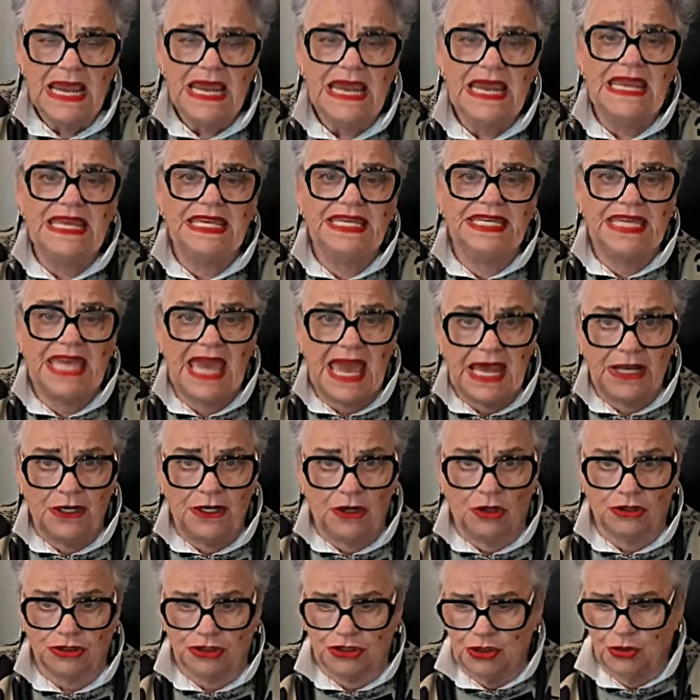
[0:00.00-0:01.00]
He
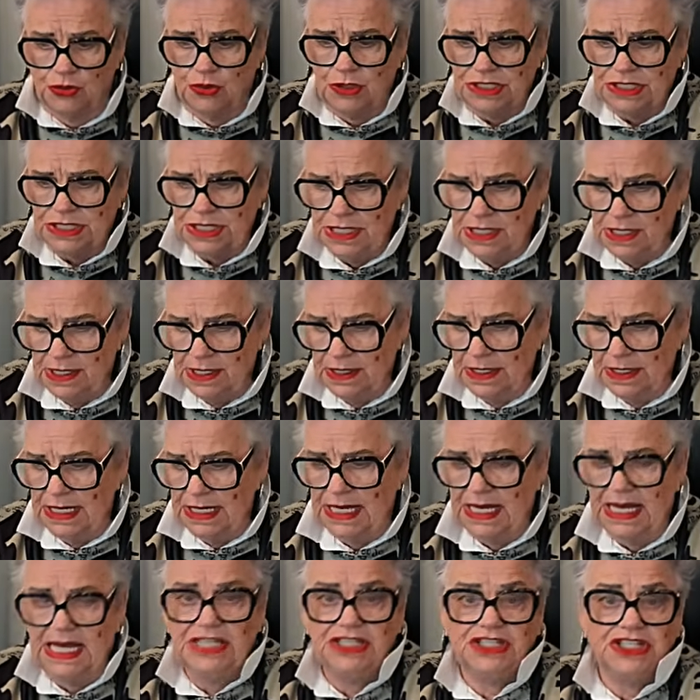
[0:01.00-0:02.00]
cannot do it.
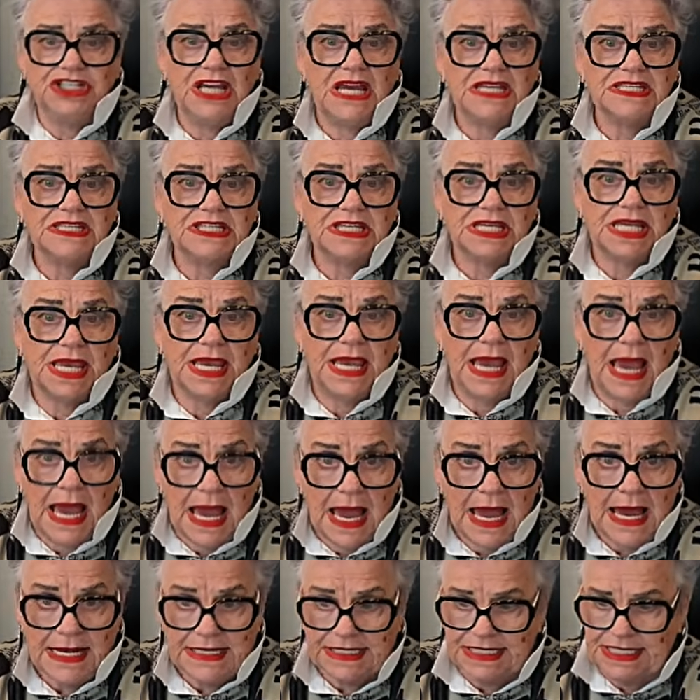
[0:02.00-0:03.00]
He just
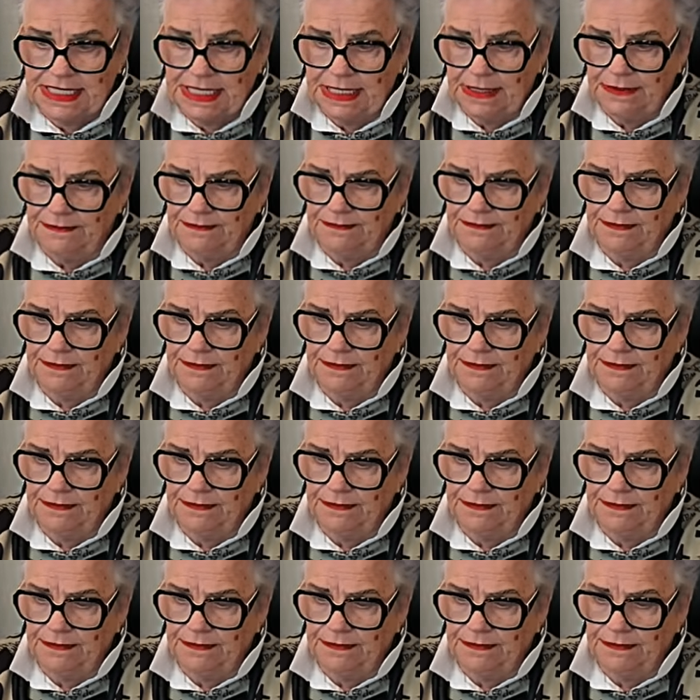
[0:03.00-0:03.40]
can't.